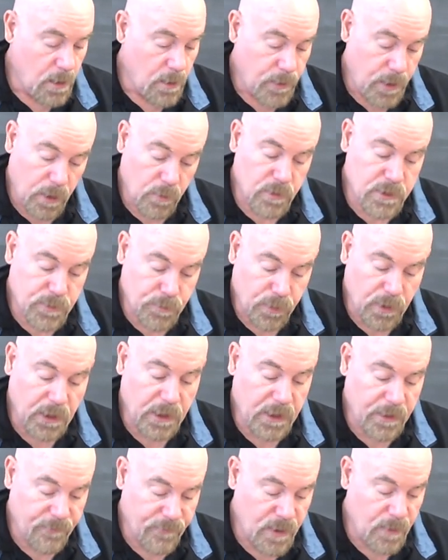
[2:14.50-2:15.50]
There was
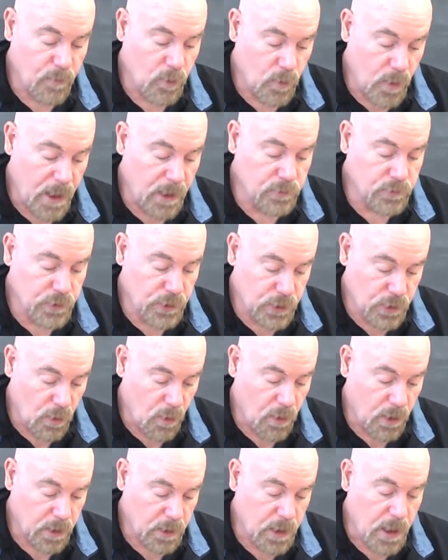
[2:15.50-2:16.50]
plenty of them around New
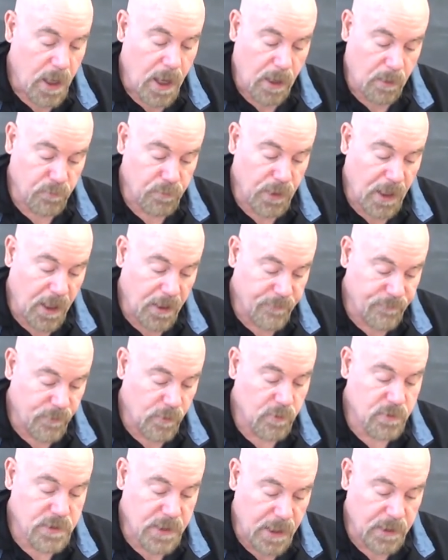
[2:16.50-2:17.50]
York, and black
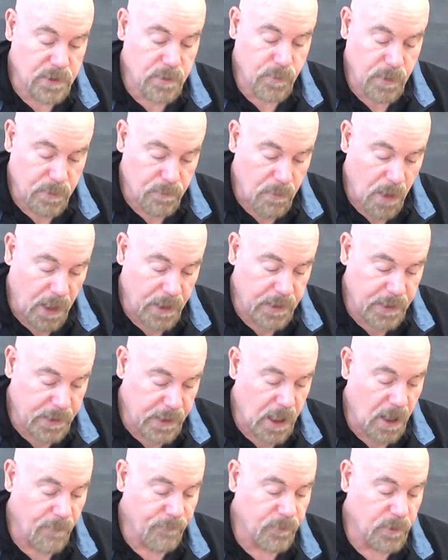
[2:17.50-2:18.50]
folks had to be mighty
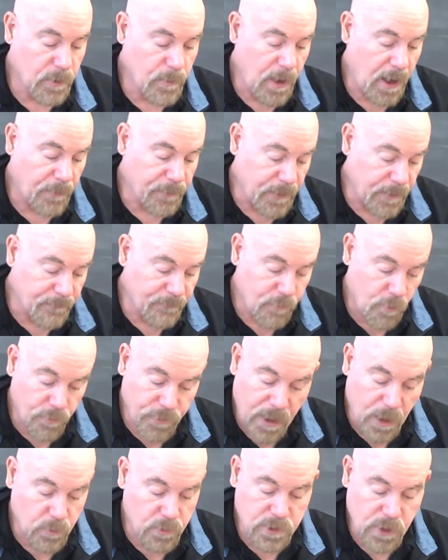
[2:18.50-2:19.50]
careful about them, for
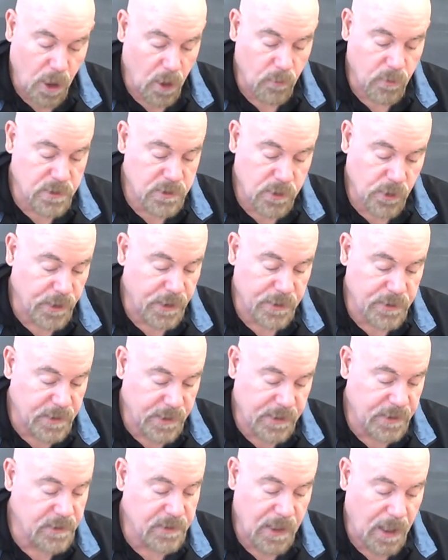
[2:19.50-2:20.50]
they was always looking to
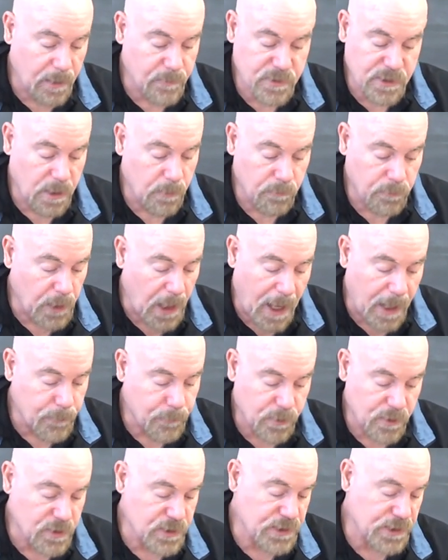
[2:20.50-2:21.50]
kidnap some black
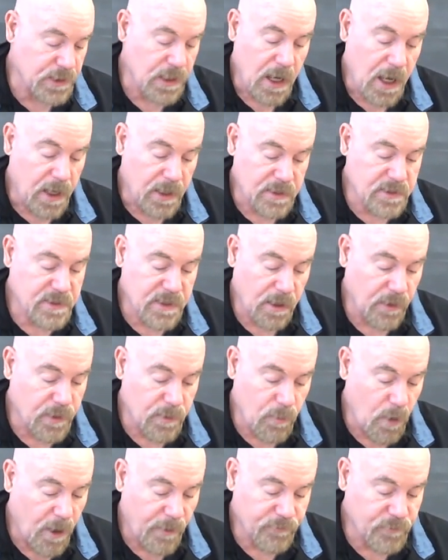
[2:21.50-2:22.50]
person and sell
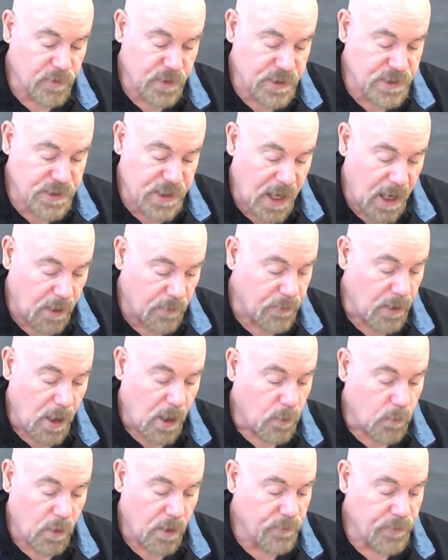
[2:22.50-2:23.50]
them off to the South,
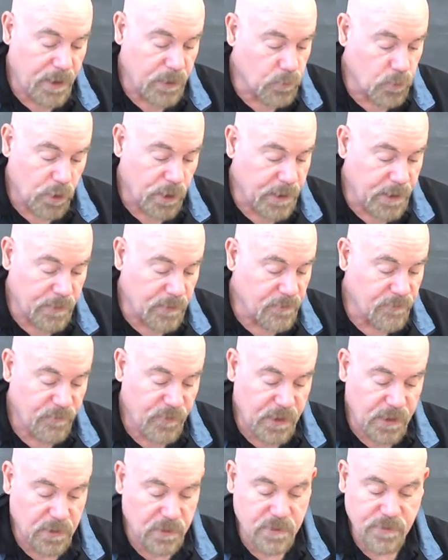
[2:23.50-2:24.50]
where they'd work in the
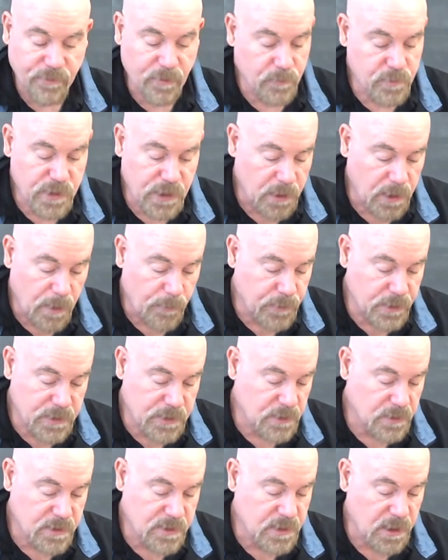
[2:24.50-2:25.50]
fields from sunup
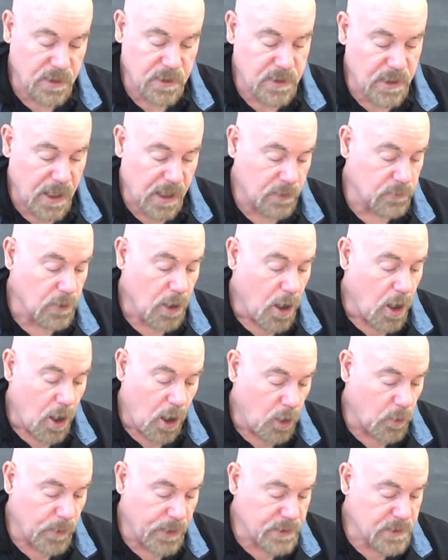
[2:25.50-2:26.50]
until sundown,
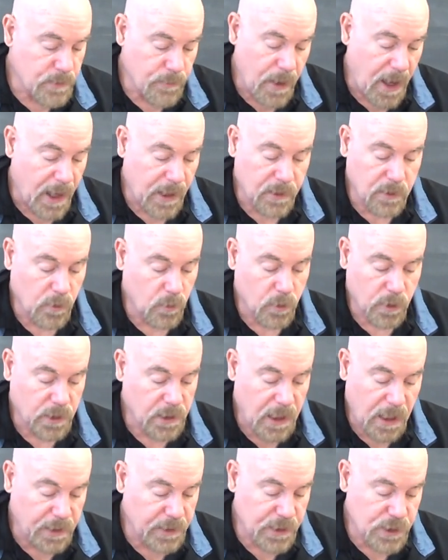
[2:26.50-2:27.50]
hoeing tobacco or
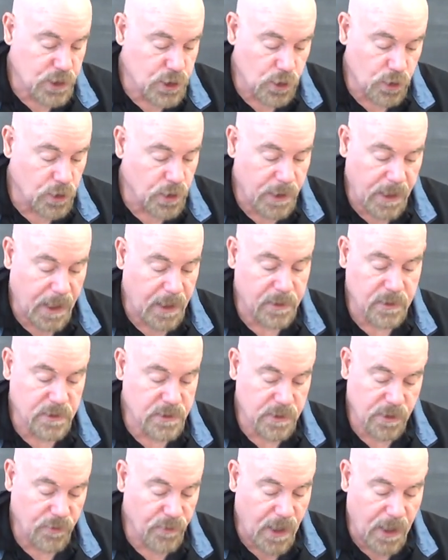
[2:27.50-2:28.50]
cutting sugarcane
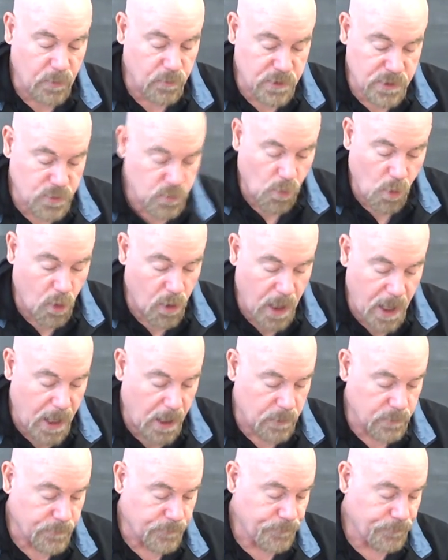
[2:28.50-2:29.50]
until they was wore
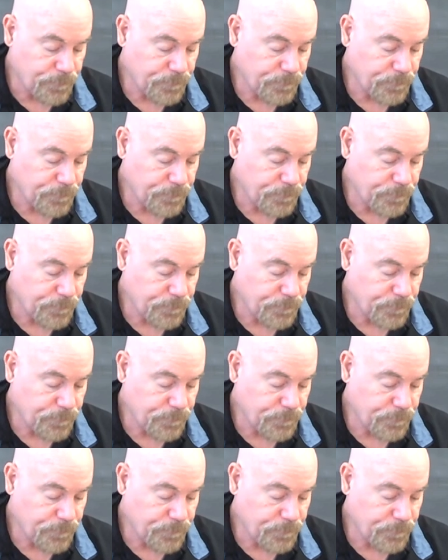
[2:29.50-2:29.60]
out.